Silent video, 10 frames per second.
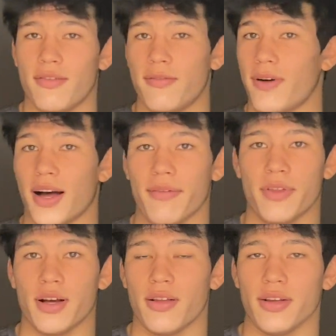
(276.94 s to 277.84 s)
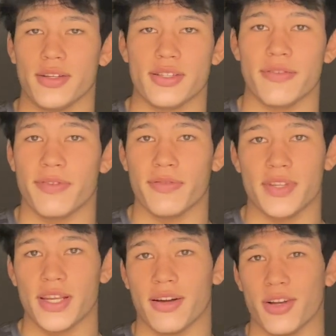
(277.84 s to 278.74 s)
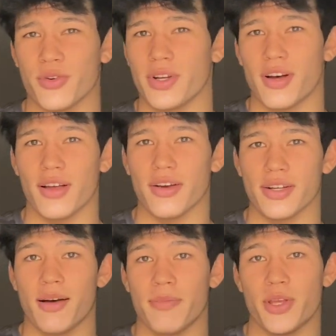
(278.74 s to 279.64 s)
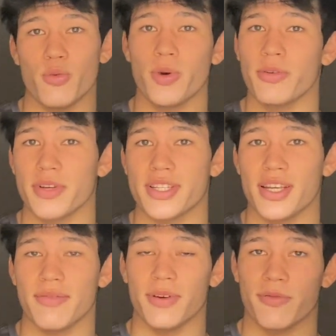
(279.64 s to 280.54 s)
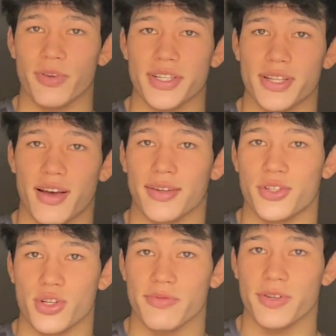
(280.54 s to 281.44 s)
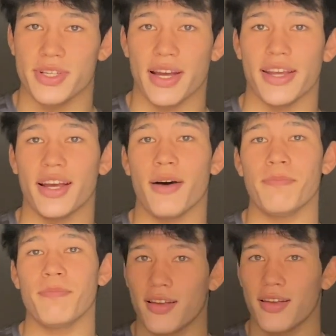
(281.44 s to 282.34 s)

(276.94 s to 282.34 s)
$5 to $1,500, but you will receive a free stock just for signing up.